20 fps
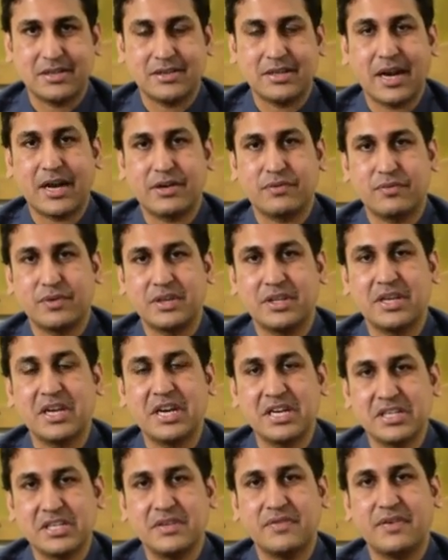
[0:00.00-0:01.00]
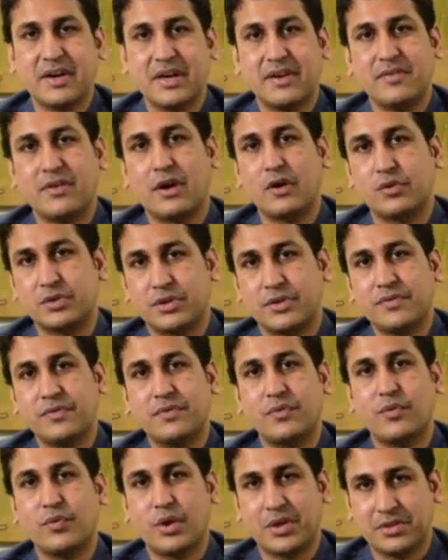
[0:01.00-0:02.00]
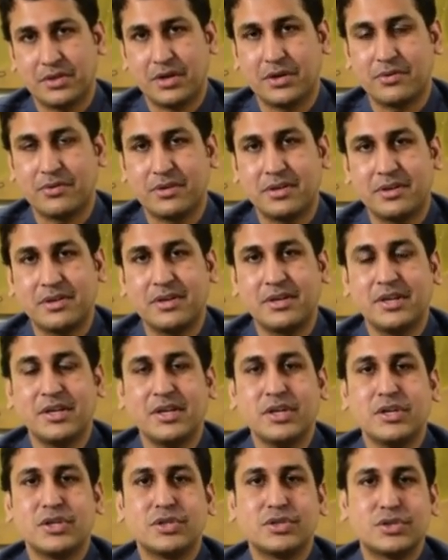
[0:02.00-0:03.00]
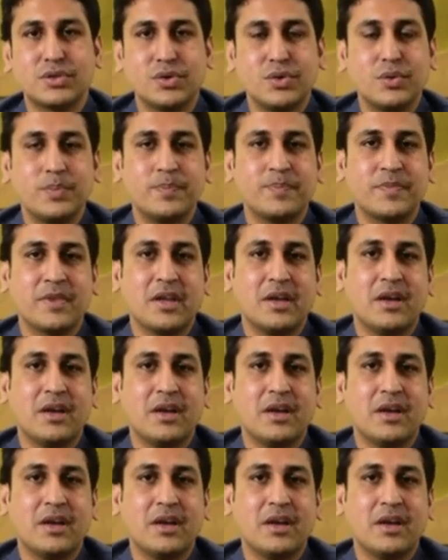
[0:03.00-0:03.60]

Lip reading: that were 85 out of 100. So,